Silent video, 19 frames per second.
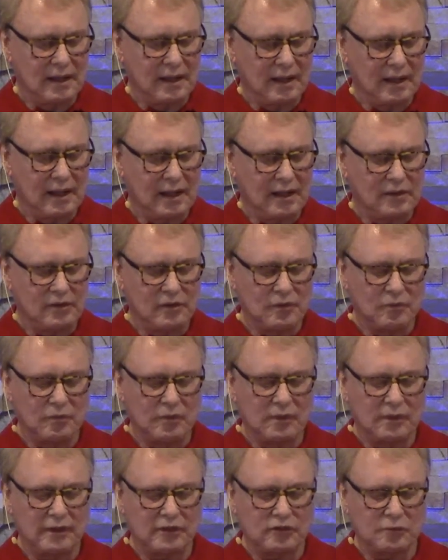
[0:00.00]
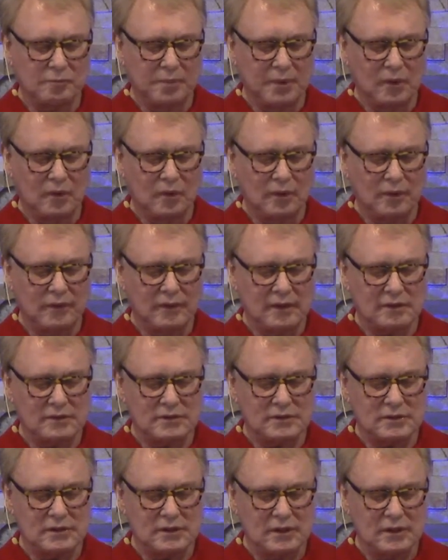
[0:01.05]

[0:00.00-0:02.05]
And we'll explore this.